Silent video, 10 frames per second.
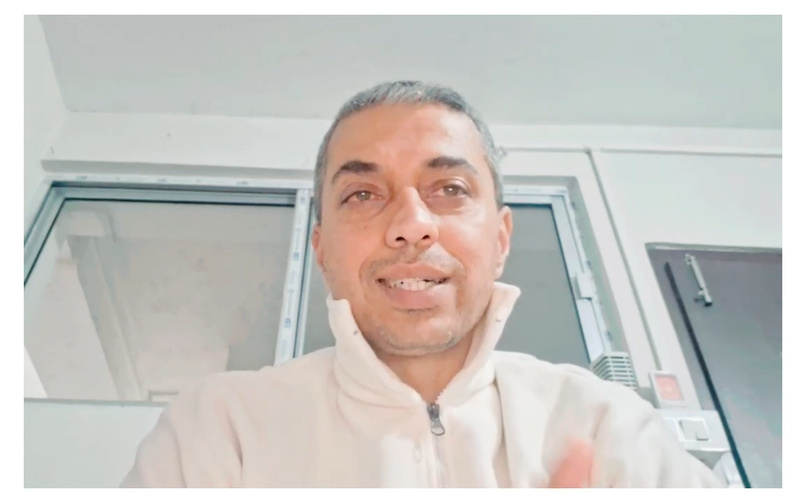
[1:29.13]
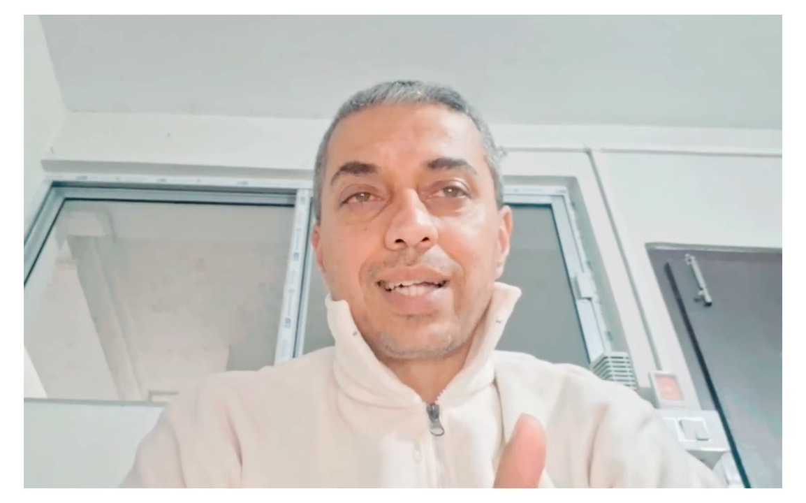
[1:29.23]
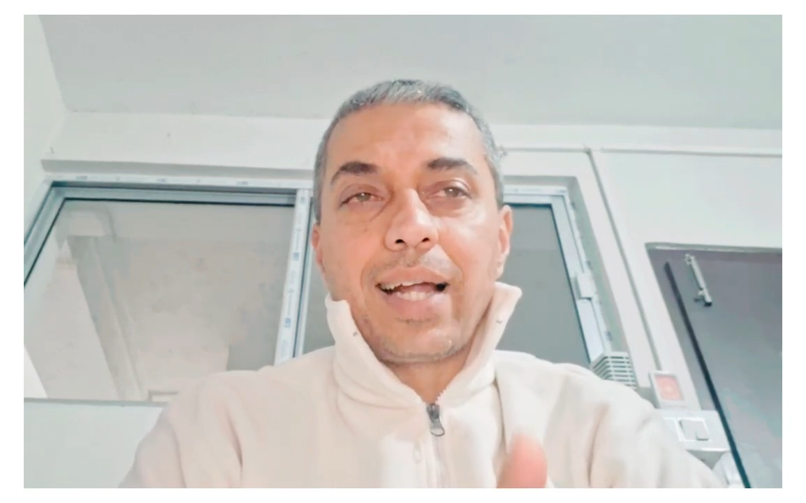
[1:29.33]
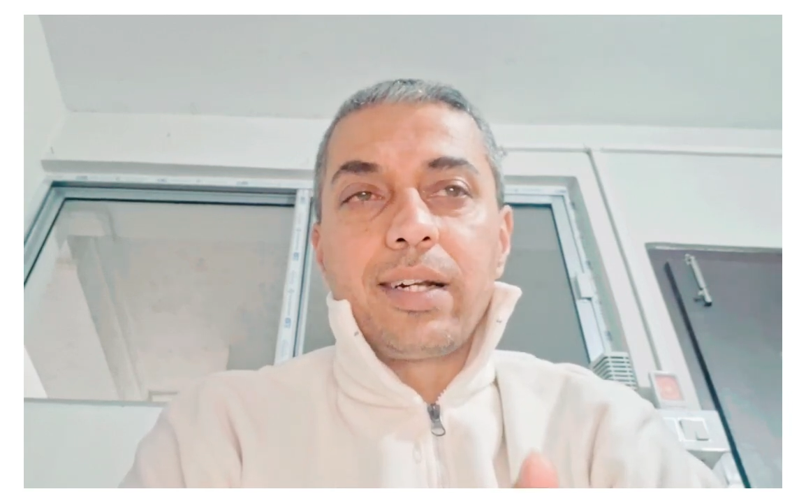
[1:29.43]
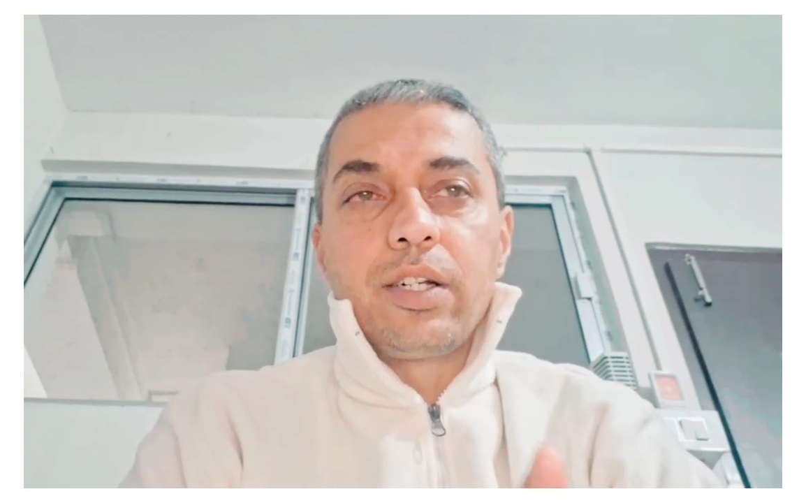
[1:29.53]

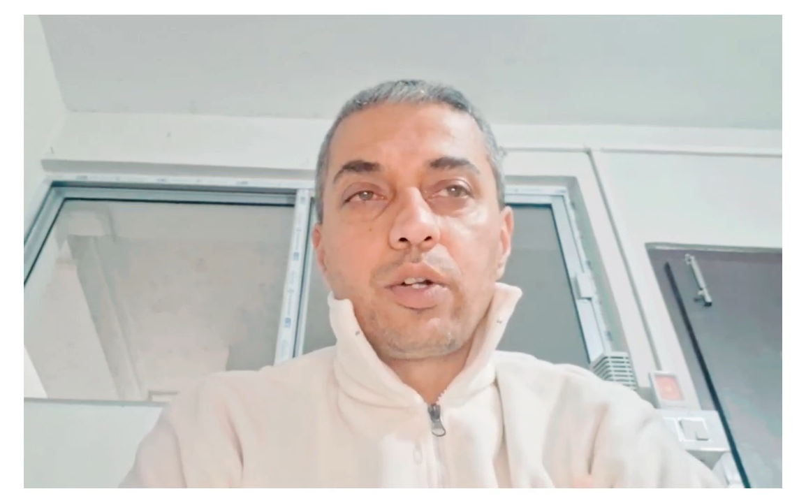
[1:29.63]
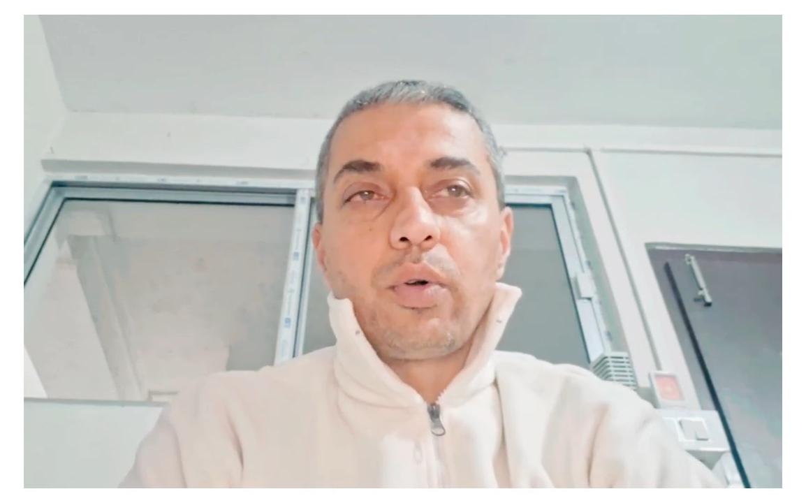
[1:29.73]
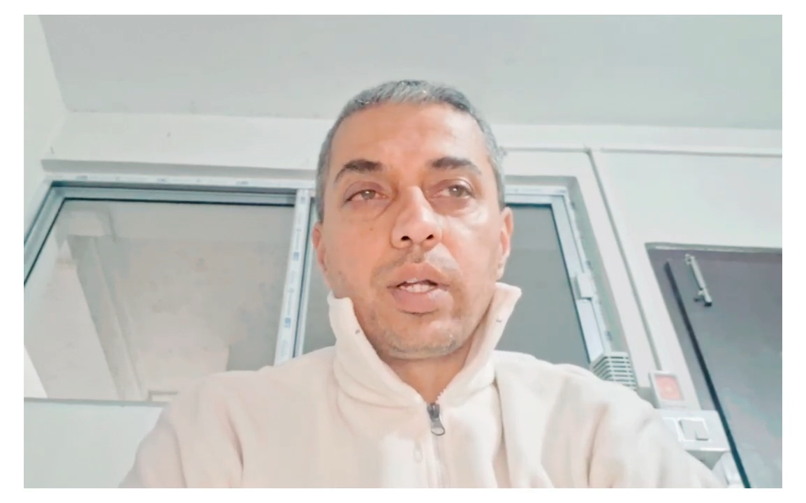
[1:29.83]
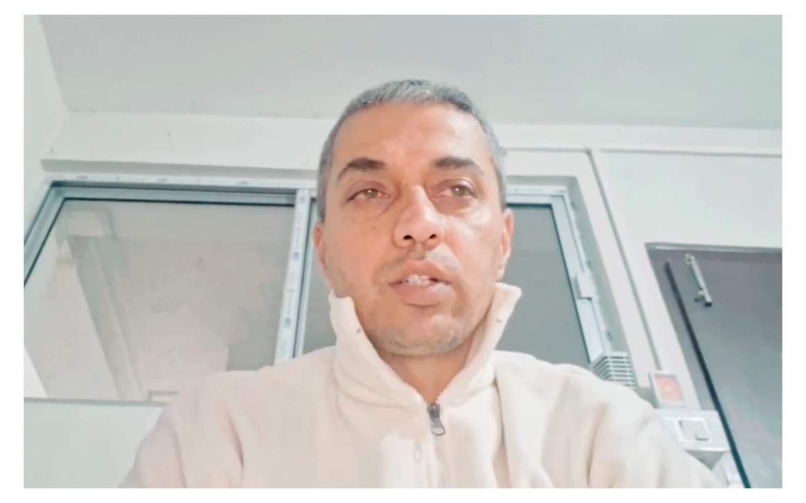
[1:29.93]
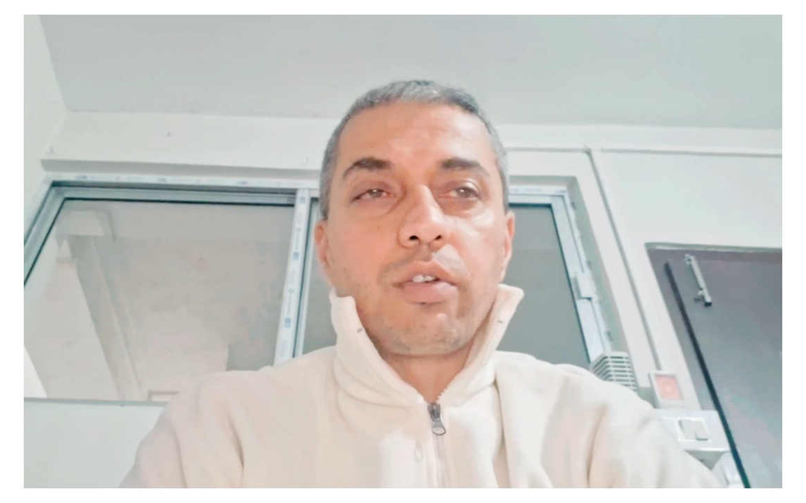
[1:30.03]
Tighten your
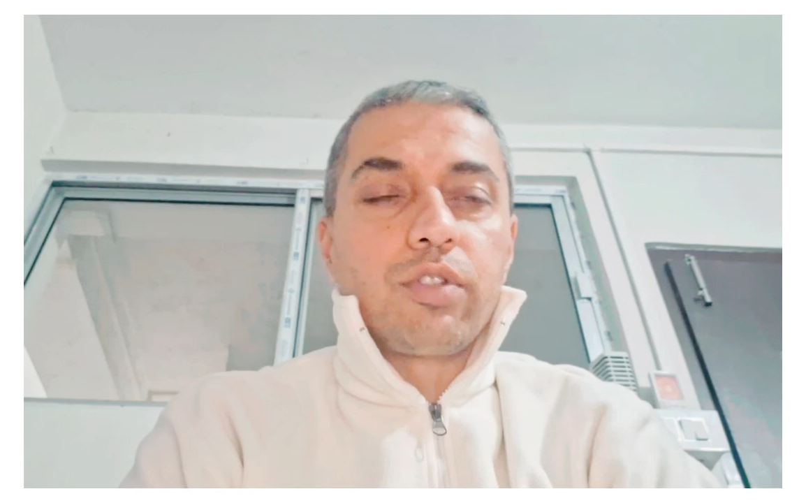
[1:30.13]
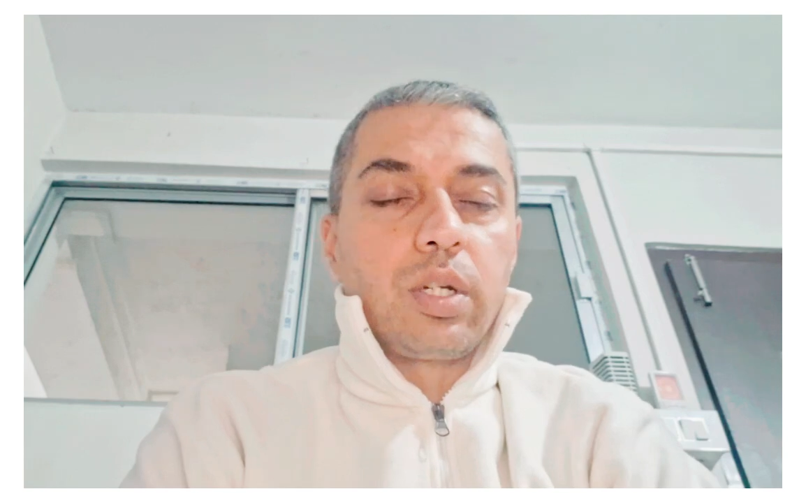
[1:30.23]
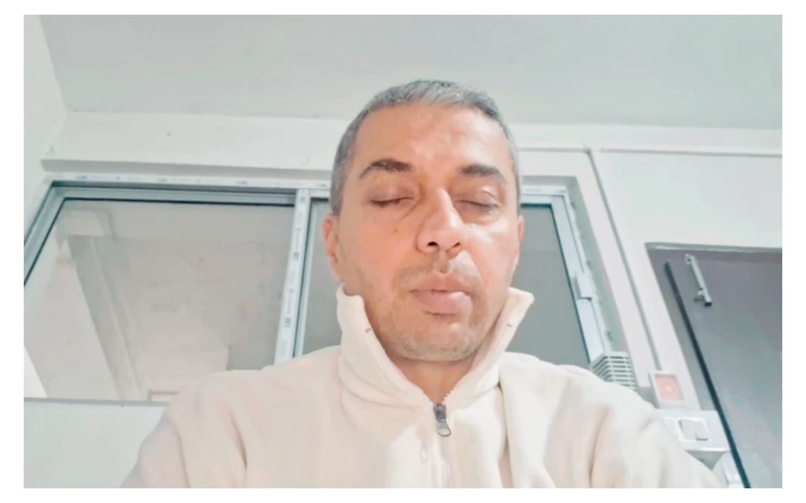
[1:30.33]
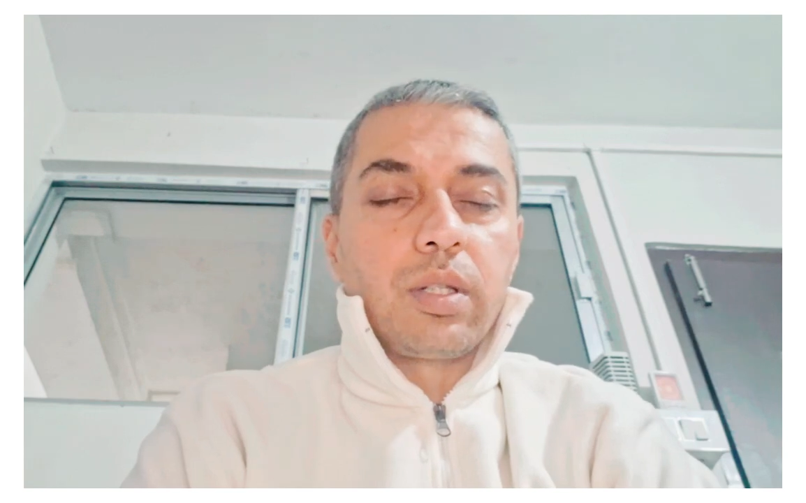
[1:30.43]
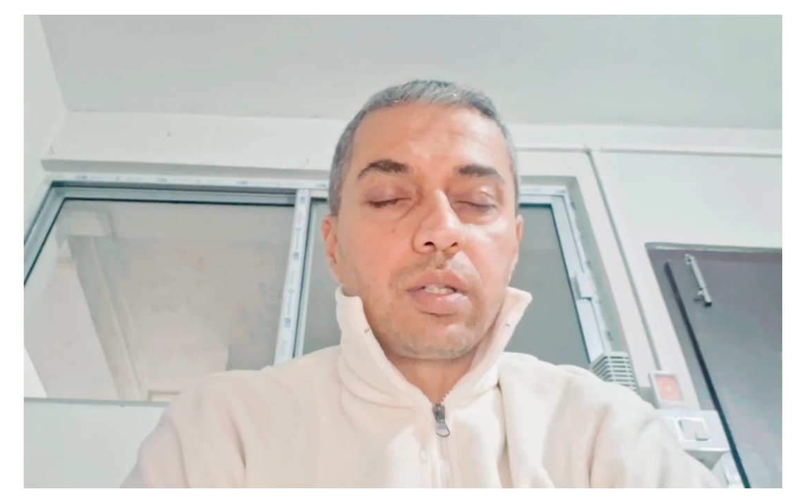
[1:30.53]
reins of
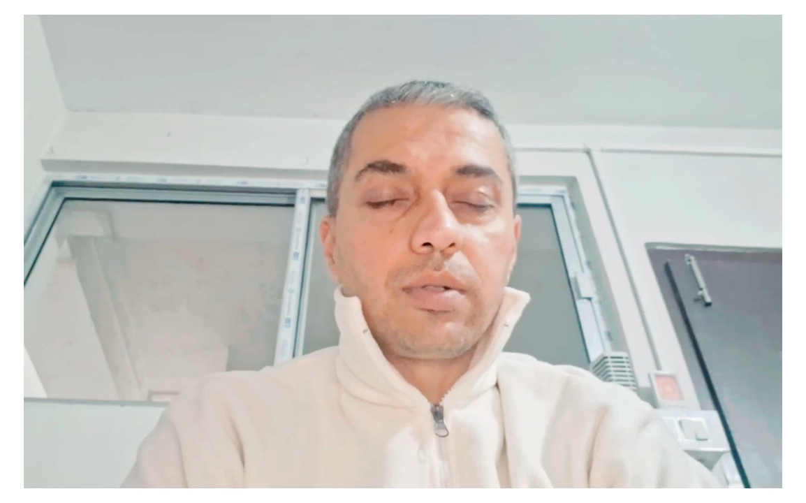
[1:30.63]
Shrimat.